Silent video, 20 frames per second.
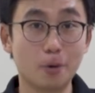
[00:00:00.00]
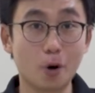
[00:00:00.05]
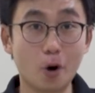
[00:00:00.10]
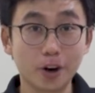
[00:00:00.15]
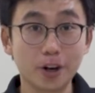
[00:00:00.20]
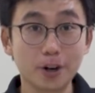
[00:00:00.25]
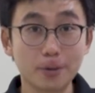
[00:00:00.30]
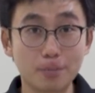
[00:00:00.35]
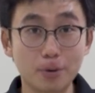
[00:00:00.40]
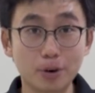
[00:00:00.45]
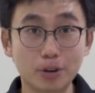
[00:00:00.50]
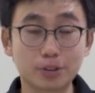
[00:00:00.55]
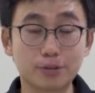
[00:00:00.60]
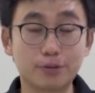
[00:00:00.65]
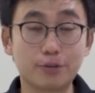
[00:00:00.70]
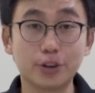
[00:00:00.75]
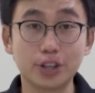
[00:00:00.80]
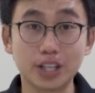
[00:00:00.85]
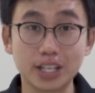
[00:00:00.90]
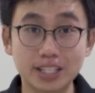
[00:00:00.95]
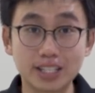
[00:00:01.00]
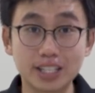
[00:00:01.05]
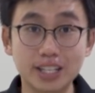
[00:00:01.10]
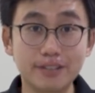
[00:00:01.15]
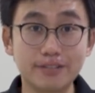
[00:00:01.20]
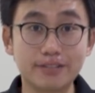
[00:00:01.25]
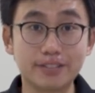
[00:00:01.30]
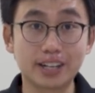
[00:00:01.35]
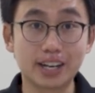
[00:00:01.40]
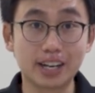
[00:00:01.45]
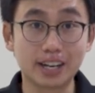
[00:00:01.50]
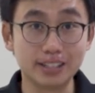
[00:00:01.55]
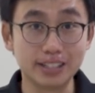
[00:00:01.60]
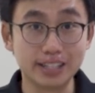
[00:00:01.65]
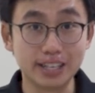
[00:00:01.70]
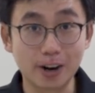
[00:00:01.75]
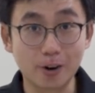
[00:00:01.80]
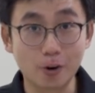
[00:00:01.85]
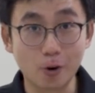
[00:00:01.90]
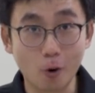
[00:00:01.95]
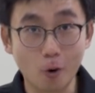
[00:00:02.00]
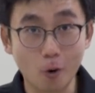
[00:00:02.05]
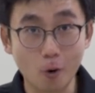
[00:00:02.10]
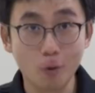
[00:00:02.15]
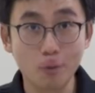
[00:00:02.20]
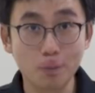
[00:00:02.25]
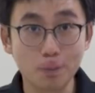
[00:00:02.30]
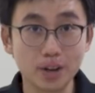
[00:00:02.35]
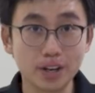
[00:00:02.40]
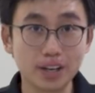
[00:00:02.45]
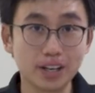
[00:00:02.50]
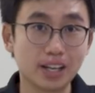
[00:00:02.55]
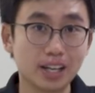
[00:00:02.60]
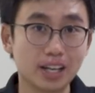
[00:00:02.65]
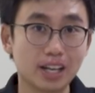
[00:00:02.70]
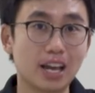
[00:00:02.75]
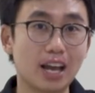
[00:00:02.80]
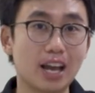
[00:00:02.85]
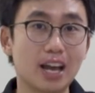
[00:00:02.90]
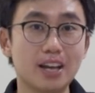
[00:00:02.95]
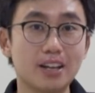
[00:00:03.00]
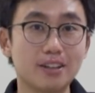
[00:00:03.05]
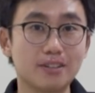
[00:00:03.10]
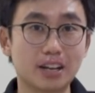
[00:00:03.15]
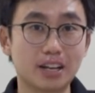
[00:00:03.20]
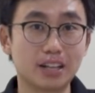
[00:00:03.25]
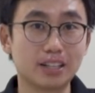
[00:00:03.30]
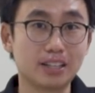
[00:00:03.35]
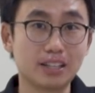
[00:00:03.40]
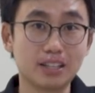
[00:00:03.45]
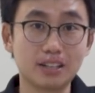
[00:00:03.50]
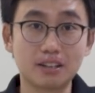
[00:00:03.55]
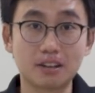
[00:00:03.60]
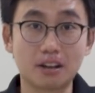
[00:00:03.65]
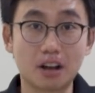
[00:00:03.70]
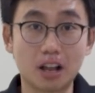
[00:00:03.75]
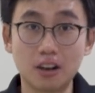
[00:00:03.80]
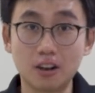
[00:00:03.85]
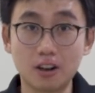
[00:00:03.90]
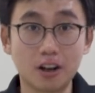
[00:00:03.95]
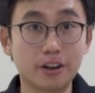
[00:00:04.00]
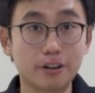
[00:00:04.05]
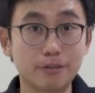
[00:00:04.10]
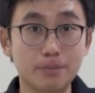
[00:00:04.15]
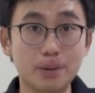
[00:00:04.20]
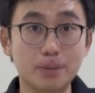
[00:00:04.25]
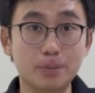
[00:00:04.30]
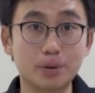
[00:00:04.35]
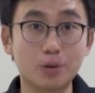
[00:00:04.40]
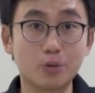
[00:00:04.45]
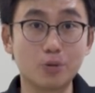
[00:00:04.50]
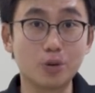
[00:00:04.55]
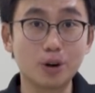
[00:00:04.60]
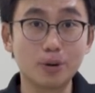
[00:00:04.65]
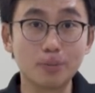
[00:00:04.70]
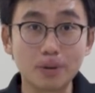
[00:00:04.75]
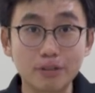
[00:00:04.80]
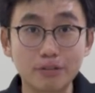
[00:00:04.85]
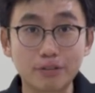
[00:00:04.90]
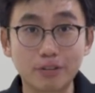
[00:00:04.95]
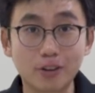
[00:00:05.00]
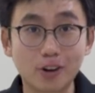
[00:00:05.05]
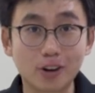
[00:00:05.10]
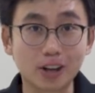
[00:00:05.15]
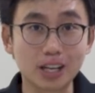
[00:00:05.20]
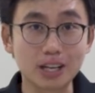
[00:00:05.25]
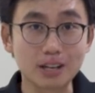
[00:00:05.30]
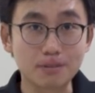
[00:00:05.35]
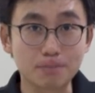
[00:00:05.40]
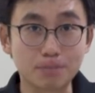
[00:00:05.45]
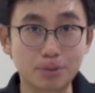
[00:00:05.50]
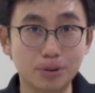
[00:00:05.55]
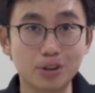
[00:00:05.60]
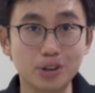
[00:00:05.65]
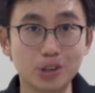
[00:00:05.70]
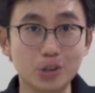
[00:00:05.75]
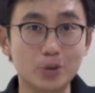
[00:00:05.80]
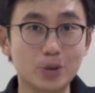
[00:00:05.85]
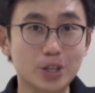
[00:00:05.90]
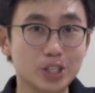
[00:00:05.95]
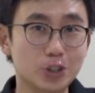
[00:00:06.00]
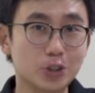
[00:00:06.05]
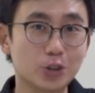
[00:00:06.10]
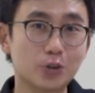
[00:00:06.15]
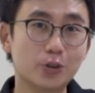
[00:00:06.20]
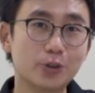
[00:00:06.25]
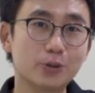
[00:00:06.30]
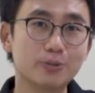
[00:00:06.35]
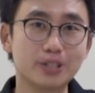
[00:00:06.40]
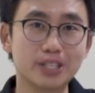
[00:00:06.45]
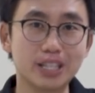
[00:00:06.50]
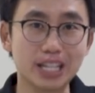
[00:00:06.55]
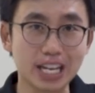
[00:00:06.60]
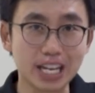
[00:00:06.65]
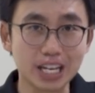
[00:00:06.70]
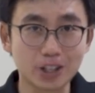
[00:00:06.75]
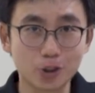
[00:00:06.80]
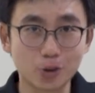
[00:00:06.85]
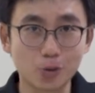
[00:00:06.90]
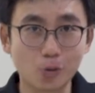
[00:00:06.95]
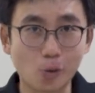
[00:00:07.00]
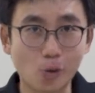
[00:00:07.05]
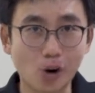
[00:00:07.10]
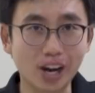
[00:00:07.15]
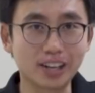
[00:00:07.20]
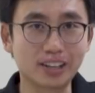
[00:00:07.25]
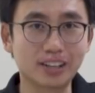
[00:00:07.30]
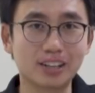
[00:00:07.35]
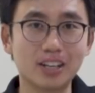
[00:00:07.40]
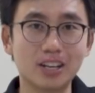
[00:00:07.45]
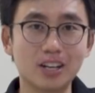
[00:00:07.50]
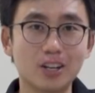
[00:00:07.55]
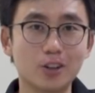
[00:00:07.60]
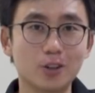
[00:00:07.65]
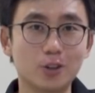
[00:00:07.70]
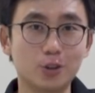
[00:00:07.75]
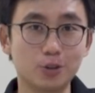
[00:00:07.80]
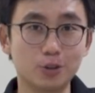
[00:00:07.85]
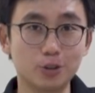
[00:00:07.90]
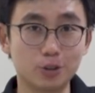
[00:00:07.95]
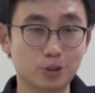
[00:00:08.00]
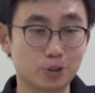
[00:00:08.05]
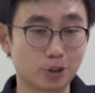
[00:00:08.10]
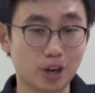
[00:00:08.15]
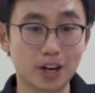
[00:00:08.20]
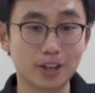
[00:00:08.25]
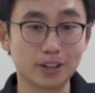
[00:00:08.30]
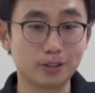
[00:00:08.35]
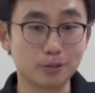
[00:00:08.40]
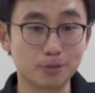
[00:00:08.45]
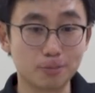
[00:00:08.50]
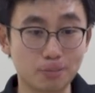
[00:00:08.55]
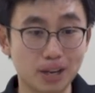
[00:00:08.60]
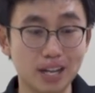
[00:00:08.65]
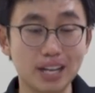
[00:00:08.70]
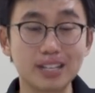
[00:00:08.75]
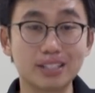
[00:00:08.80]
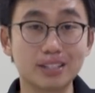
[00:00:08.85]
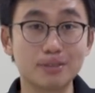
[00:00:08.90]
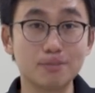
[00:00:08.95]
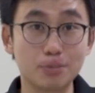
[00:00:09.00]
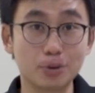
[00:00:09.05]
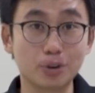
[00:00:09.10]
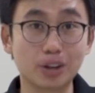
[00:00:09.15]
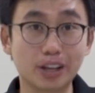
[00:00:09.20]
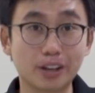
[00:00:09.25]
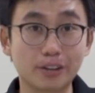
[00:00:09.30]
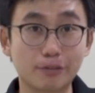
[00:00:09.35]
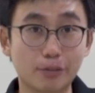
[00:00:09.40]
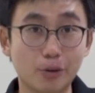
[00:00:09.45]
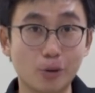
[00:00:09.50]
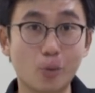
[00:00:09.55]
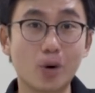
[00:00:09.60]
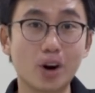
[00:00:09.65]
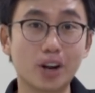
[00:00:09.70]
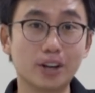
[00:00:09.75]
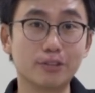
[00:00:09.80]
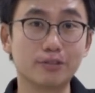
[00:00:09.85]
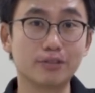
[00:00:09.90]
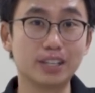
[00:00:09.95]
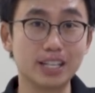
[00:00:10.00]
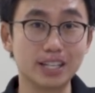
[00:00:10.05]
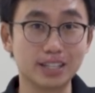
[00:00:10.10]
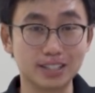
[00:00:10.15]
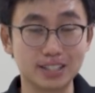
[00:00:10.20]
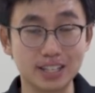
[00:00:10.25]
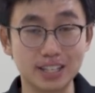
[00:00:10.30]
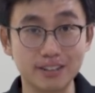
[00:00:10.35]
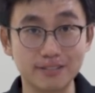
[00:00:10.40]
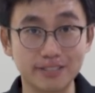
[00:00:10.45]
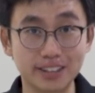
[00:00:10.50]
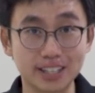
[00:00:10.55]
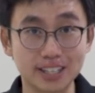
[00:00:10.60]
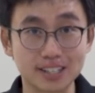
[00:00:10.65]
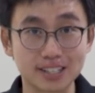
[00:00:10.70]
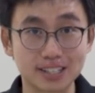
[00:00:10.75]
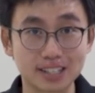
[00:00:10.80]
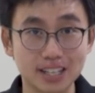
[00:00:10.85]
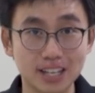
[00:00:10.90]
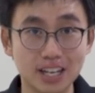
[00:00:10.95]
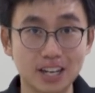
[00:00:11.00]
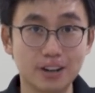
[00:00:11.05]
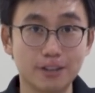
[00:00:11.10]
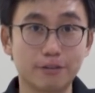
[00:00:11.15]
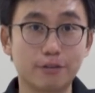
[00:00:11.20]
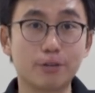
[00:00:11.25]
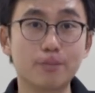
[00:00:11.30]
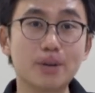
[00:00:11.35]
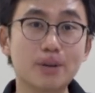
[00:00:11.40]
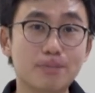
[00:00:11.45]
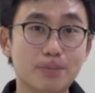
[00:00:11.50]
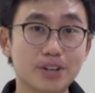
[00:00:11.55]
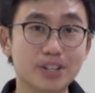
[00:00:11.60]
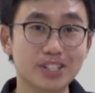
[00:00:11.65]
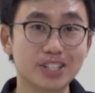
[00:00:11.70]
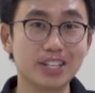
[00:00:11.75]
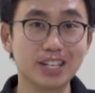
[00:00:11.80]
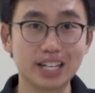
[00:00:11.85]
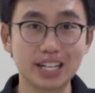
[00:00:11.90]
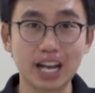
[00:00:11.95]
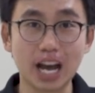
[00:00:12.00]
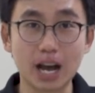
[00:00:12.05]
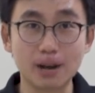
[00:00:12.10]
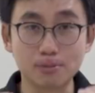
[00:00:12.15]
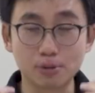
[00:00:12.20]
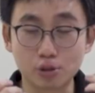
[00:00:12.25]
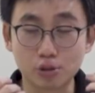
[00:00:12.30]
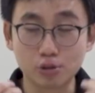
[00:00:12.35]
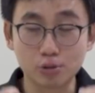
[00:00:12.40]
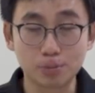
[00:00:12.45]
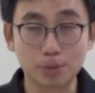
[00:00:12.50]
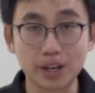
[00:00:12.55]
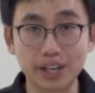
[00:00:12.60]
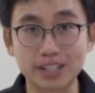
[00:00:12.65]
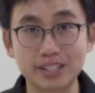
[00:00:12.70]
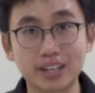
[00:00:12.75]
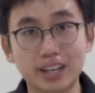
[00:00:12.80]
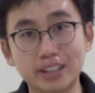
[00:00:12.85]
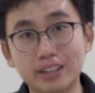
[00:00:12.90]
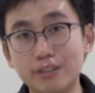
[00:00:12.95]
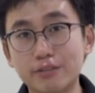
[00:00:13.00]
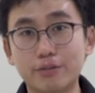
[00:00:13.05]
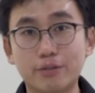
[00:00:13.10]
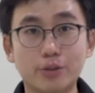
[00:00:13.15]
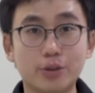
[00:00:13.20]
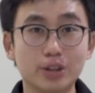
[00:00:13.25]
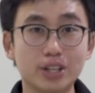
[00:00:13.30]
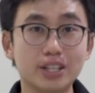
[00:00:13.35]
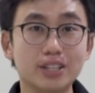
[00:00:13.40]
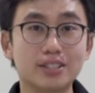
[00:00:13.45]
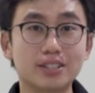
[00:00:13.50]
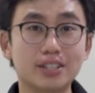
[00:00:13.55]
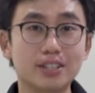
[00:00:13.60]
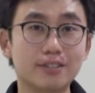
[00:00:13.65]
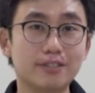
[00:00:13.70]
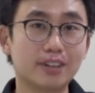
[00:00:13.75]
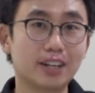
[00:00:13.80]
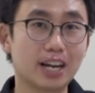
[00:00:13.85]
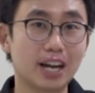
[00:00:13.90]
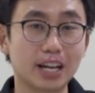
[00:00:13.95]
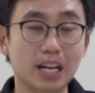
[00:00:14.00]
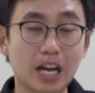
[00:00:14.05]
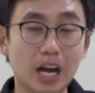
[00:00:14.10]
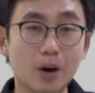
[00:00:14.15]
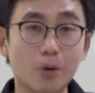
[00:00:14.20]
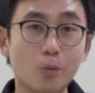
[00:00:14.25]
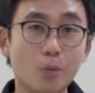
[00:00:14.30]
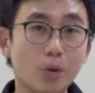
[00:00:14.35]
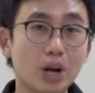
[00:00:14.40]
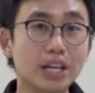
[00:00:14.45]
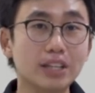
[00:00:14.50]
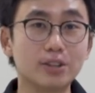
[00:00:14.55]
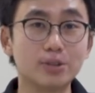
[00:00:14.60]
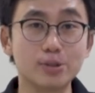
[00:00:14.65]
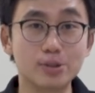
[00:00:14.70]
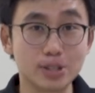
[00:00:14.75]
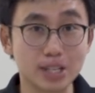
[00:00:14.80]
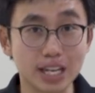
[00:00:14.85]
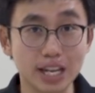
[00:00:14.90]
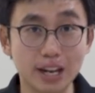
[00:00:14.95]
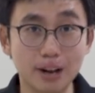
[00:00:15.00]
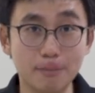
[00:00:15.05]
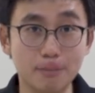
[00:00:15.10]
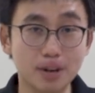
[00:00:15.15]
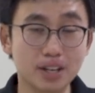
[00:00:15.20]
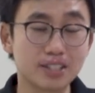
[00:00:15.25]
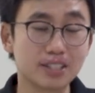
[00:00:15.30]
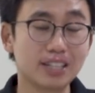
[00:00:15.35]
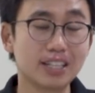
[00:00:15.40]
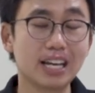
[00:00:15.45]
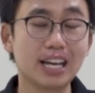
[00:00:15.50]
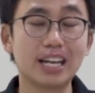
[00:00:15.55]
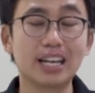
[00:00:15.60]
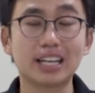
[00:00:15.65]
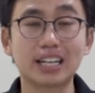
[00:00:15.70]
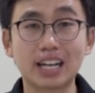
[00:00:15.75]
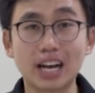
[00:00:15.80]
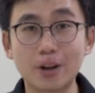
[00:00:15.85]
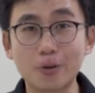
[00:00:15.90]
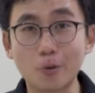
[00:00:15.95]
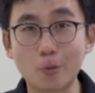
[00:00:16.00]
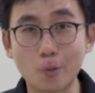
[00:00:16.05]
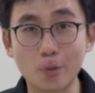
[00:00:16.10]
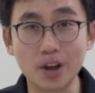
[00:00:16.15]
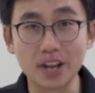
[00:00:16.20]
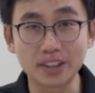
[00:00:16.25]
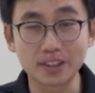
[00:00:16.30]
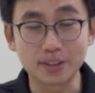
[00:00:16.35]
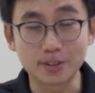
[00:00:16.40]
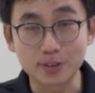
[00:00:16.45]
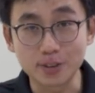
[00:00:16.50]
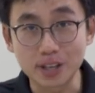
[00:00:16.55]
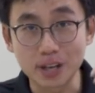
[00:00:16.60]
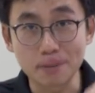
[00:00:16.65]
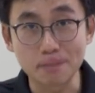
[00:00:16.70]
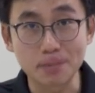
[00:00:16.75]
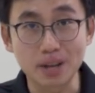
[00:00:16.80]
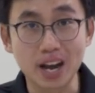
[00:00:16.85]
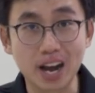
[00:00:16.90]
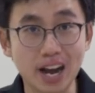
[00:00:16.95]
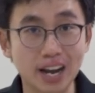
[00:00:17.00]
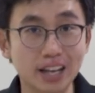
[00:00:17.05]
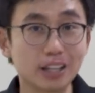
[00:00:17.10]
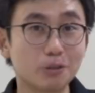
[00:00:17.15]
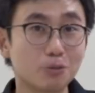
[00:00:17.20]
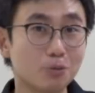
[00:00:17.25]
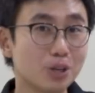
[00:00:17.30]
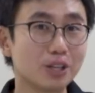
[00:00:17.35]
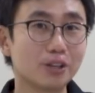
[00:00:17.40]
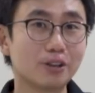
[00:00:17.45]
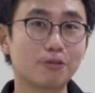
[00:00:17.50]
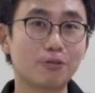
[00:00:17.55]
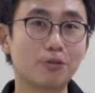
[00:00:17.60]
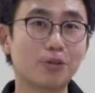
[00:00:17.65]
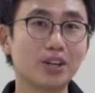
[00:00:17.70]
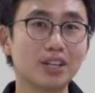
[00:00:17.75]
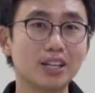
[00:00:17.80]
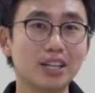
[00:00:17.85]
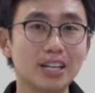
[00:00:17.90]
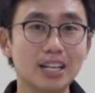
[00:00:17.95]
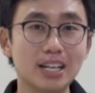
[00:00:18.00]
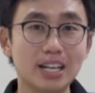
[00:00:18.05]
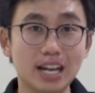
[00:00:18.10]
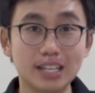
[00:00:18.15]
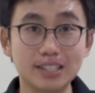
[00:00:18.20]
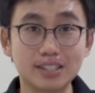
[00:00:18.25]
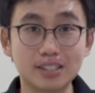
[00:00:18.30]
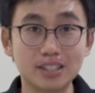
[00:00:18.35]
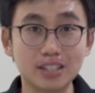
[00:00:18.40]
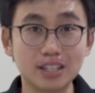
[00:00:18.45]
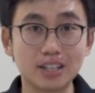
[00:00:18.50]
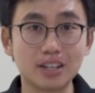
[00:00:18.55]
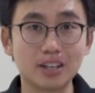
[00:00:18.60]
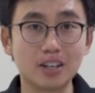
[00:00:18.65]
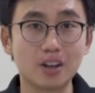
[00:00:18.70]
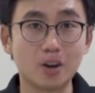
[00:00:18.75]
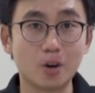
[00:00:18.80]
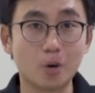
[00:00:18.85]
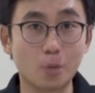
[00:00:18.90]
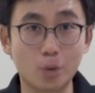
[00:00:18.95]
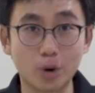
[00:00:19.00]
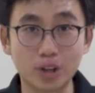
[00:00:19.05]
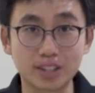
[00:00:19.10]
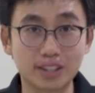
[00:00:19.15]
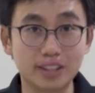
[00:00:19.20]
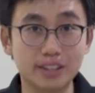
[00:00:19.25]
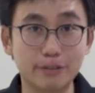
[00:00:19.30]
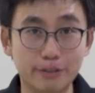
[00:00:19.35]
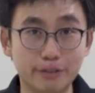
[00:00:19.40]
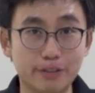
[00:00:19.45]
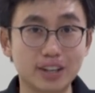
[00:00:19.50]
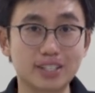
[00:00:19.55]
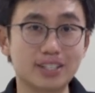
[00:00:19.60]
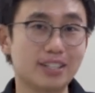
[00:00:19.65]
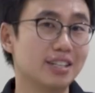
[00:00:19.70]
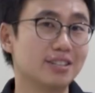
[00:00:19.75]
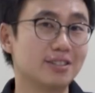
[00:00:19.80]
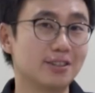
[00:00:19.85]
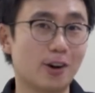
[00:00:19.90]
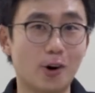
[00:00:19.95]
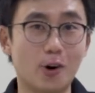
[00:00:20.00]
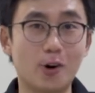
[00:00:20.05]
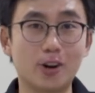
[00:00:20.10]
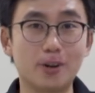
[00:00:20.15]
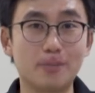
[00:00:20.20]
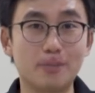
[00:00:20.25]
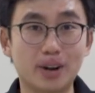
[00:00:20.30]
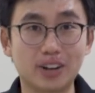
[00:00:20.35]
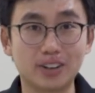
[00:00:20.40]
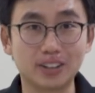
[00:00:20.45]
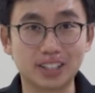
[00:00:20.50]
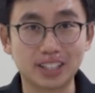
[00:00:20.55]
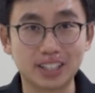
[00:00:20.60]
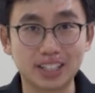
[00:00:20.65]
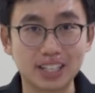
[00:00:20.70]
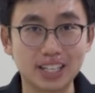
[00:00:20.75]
Order books for the Ativa are now open, and I think a lot of people will be flocking Perodua showrooms nationwide to try to place a booking for one of the Ativas. For me personally, I'm super excited for the Ativa. I can't wait to see it in person, and I can't wait to get behind the wheel of one and see what the fuss is all about.